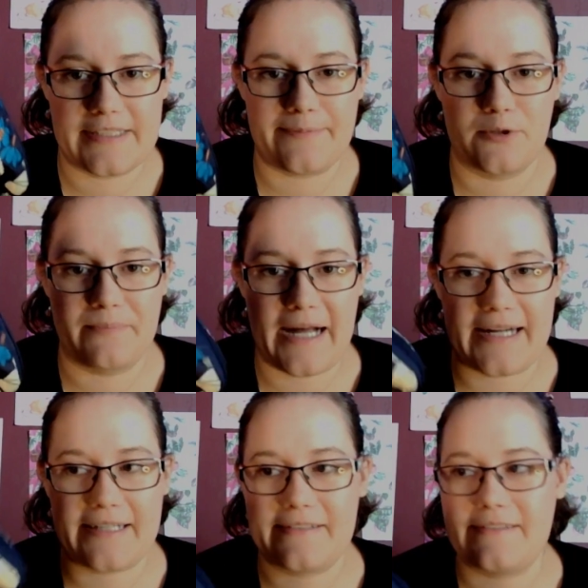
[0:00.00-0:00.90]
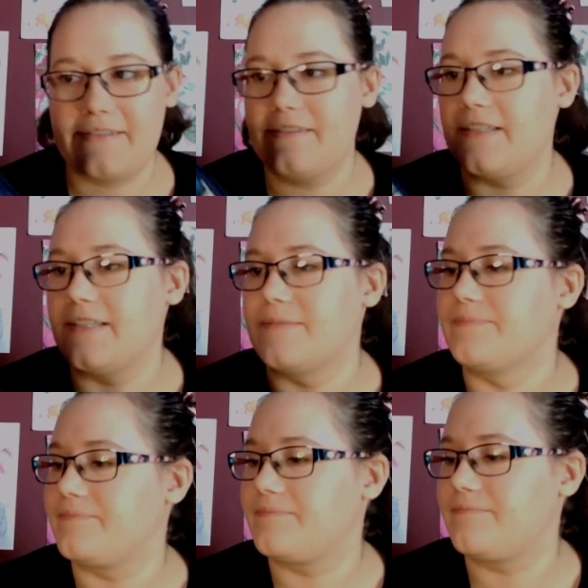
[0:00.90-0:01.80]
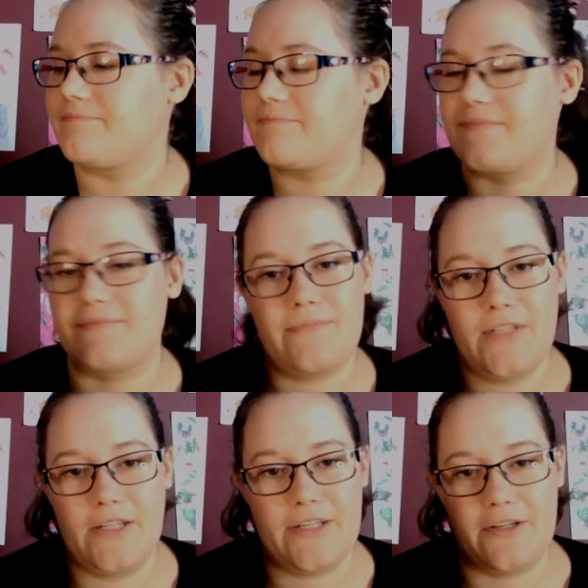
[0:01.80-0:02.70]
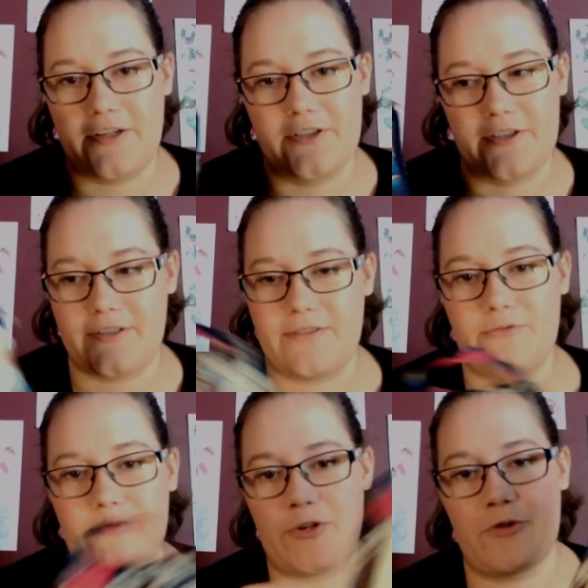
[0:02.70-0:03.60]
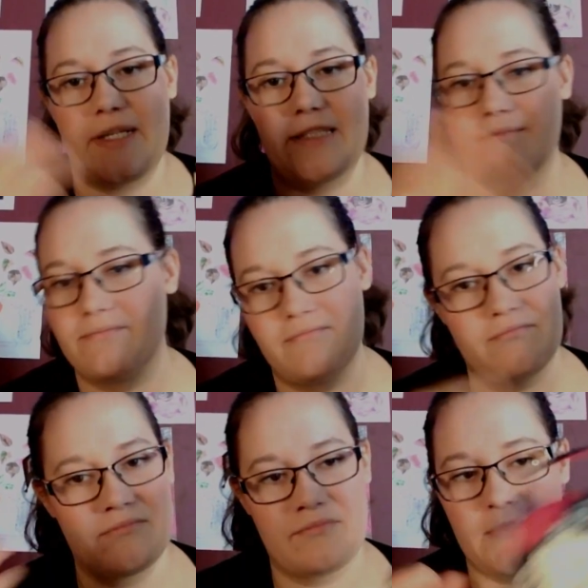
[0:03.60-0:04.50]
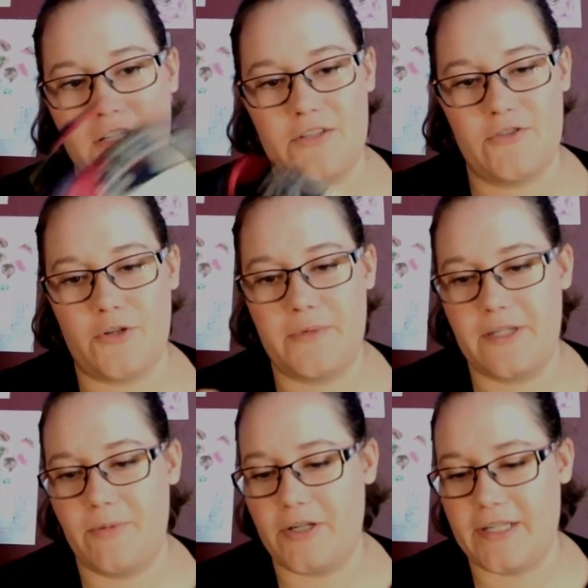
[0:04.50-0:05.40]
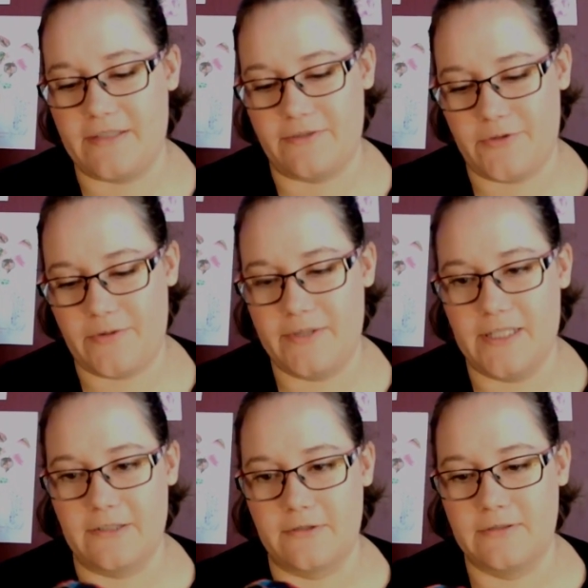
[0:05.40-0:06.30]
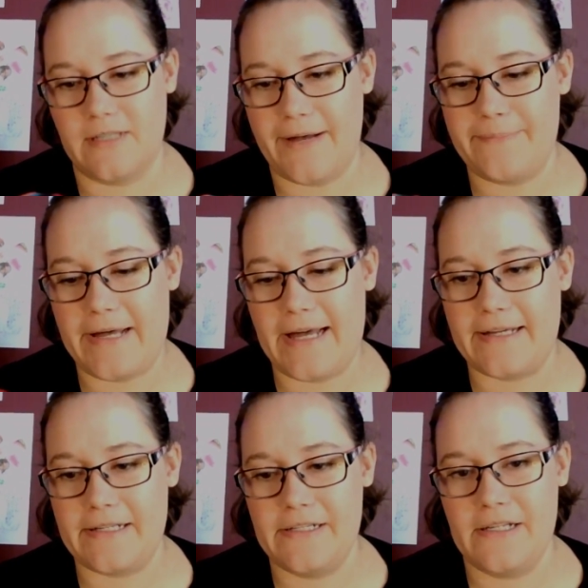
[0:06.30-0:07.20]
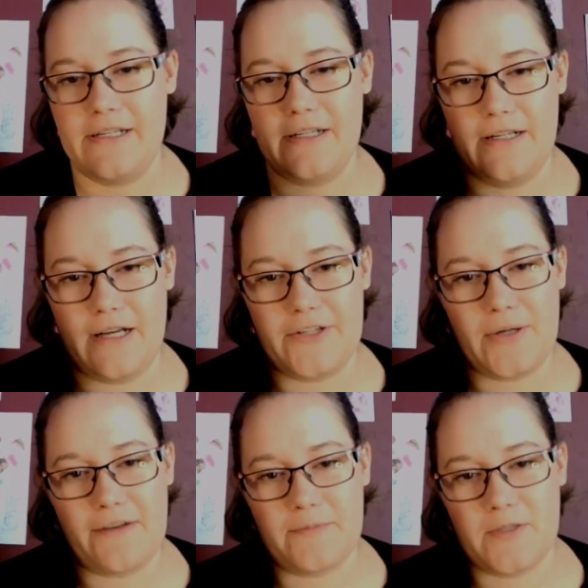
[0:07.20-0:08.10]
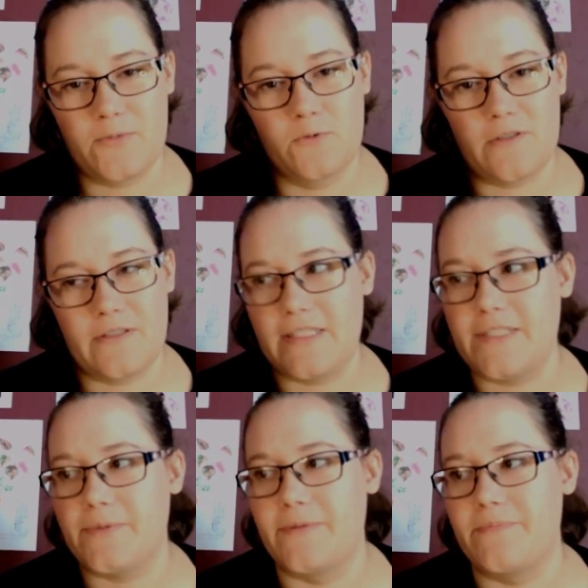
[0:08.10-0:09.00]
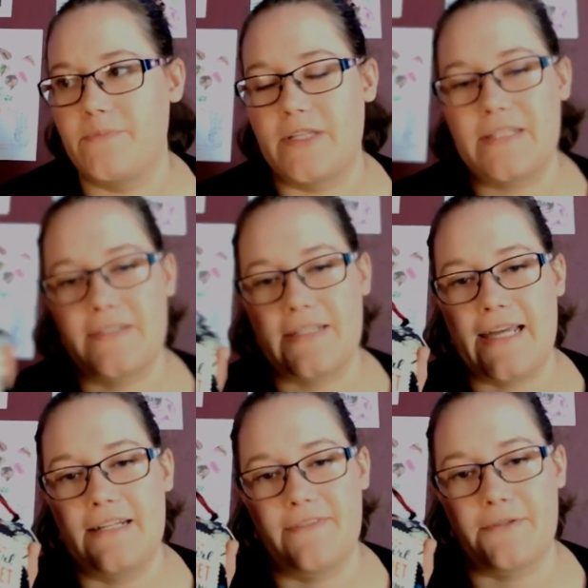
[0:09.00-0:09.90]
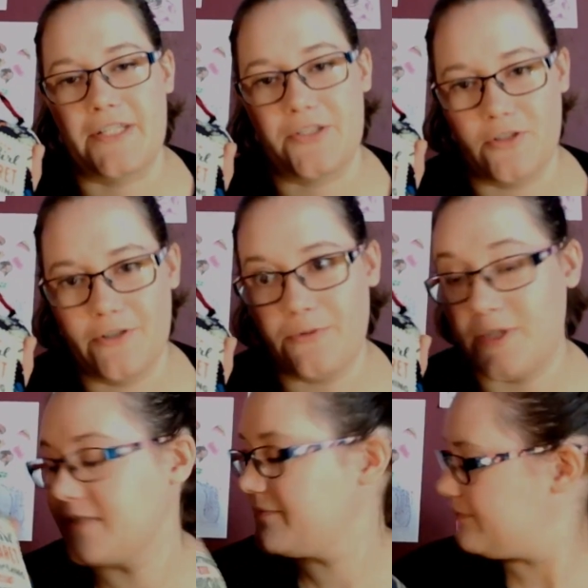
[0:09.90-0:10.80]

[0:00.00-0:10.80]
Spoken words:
zip-up bags that, you know, you can just throw in your pocket or throw in a little handbag. I do have some smaller than this one, but this is again a very strong one.